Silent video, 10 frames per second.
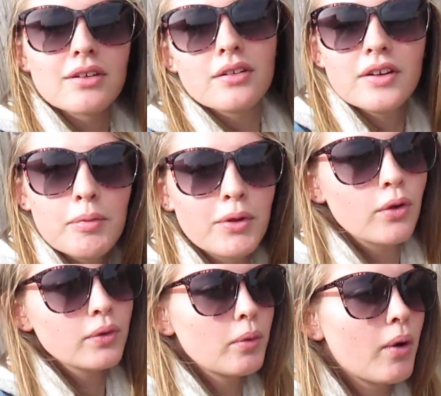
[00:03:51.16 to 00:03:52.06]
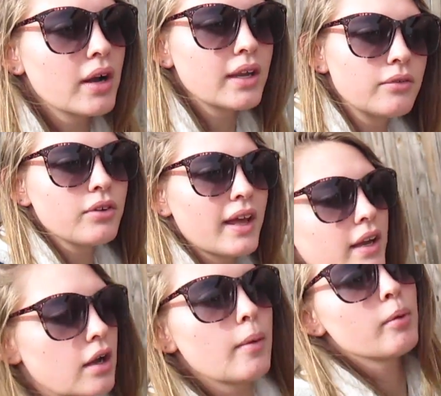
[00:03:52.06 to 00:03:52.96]
literally have been only walking for like
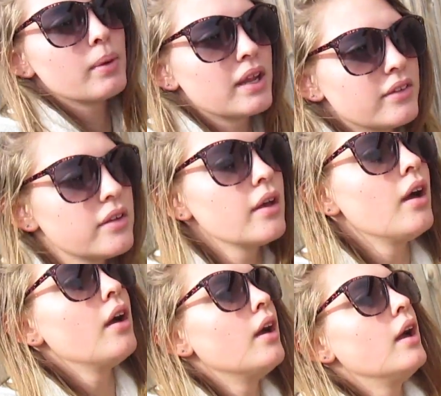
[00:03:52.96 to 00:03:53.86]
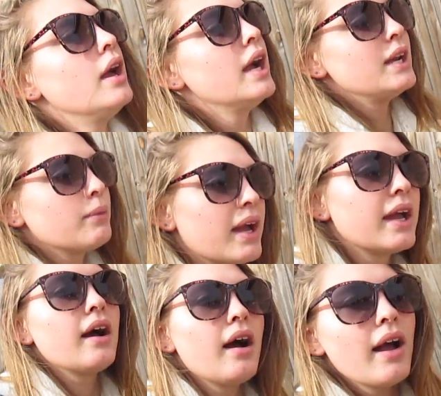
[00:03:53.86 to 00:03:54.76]
a couple minutes
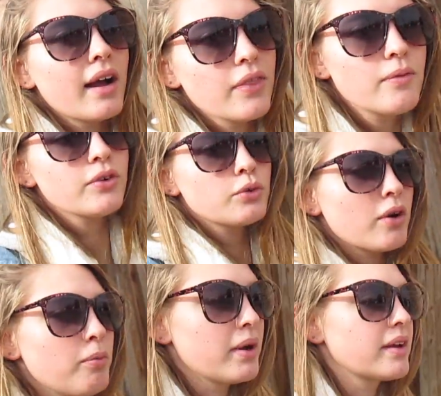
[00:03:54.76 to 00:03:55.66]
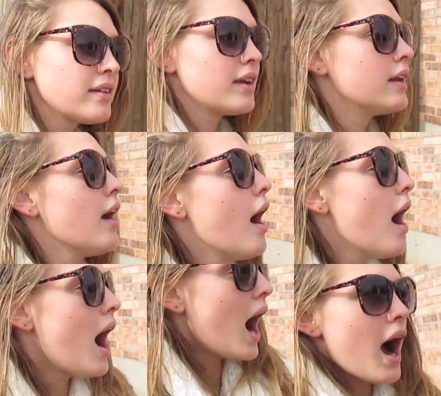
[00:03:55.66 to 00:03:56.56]
anyway I got them for 12 bucks and
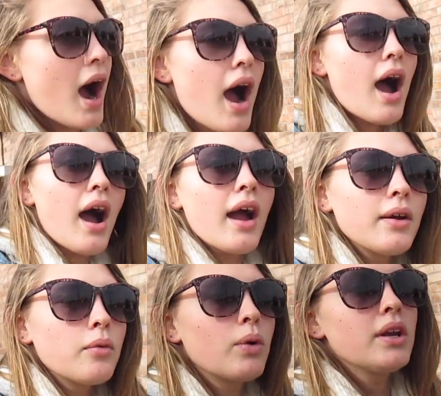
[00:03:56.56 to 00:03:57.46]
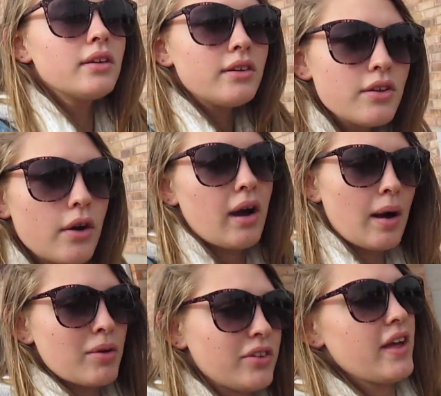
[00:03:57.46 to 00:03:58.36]
I wanted to know how
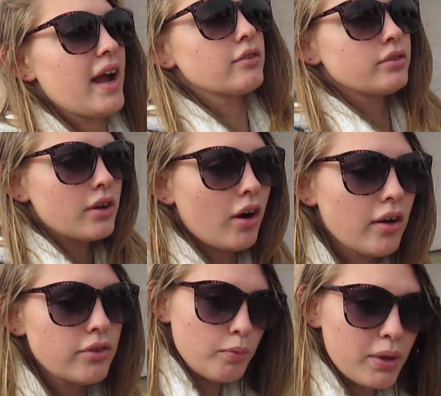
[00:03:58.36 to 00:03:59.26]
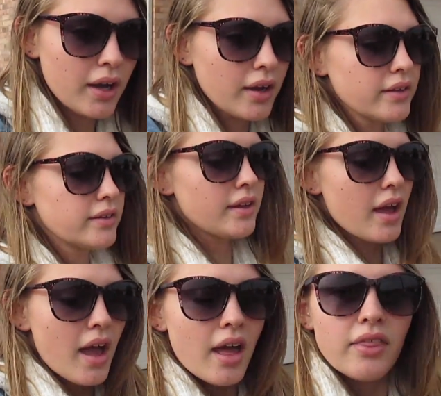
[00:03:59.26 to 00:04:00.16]
much they actually cost because
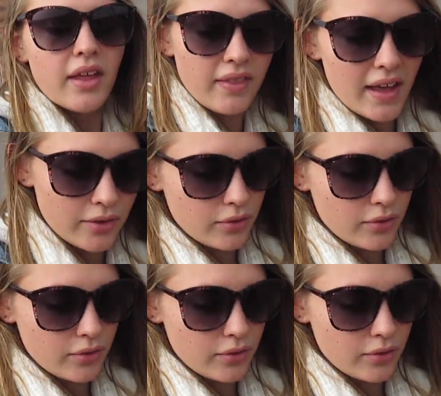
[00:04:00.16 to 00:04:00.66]
in that